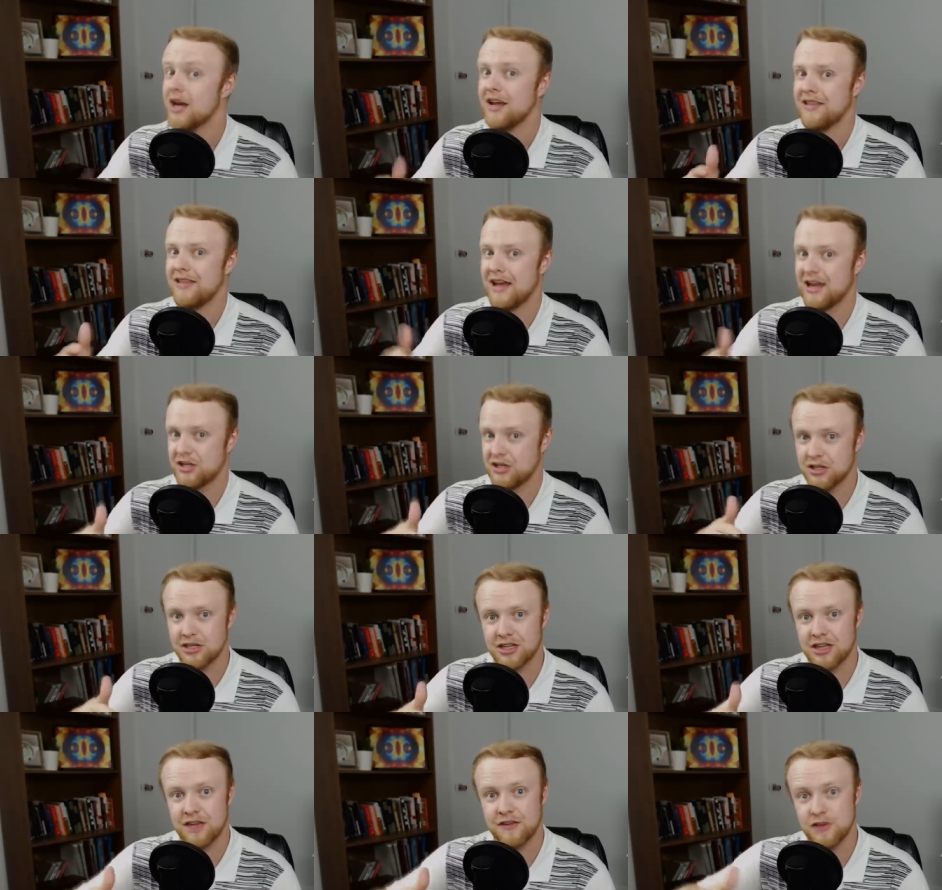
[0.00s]
That
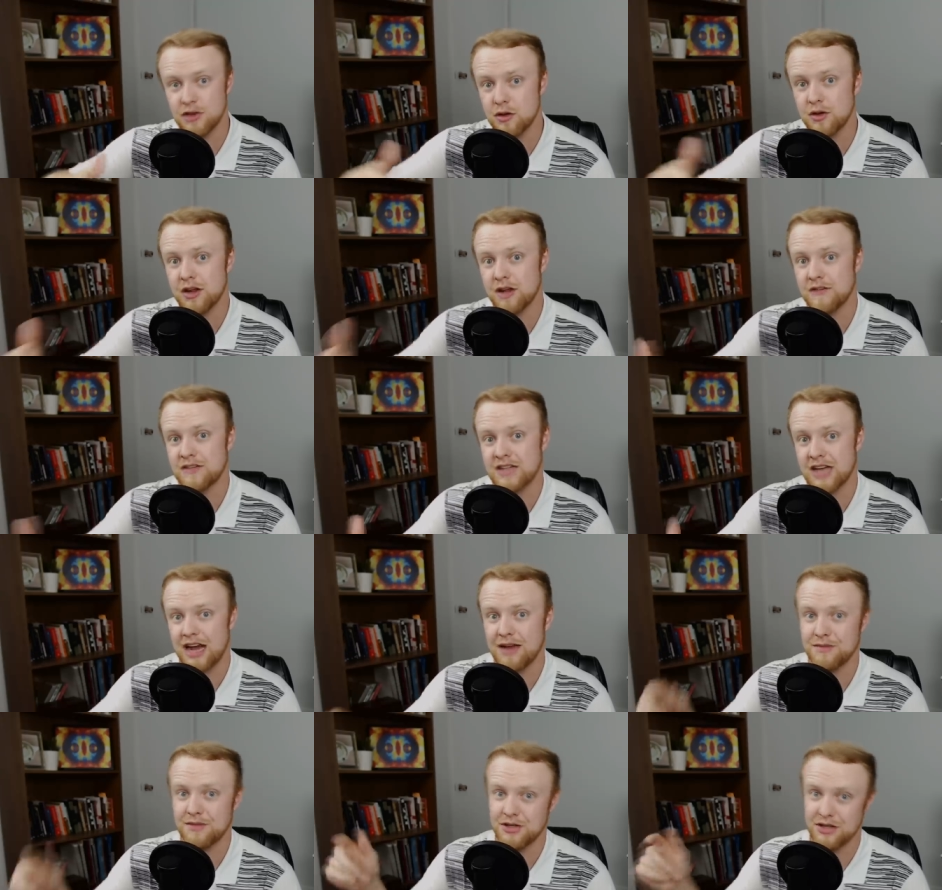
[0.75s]
should give you enough
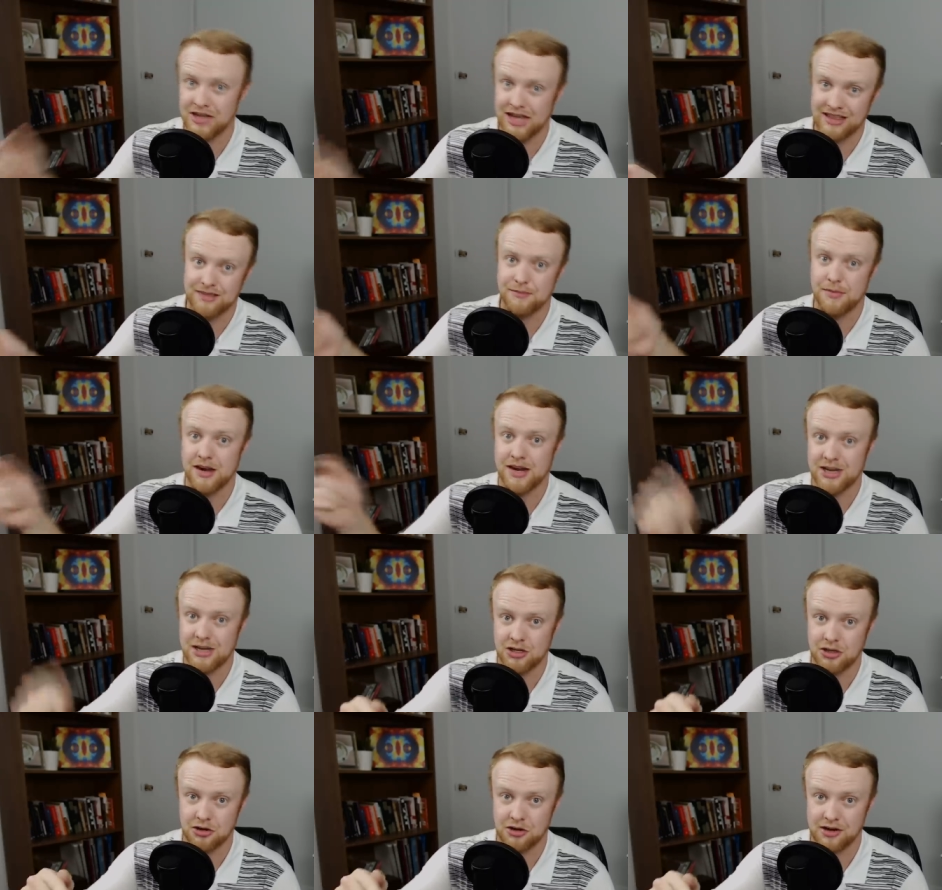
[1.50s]
time to get the
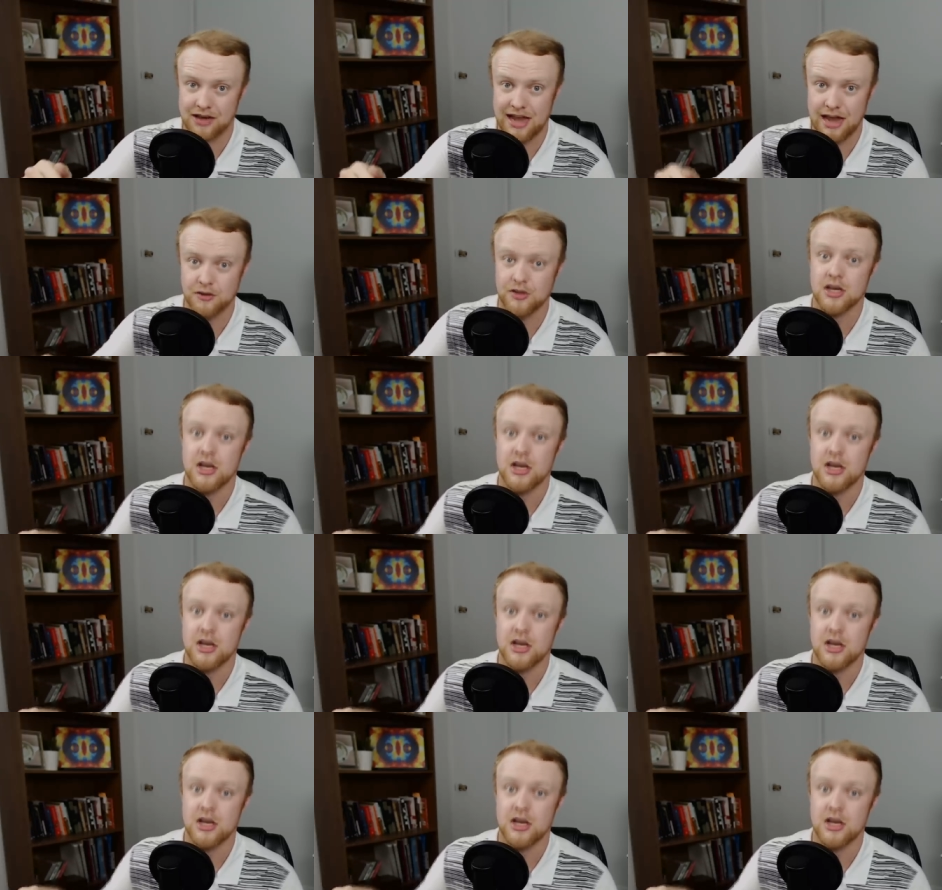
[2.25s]
money in your account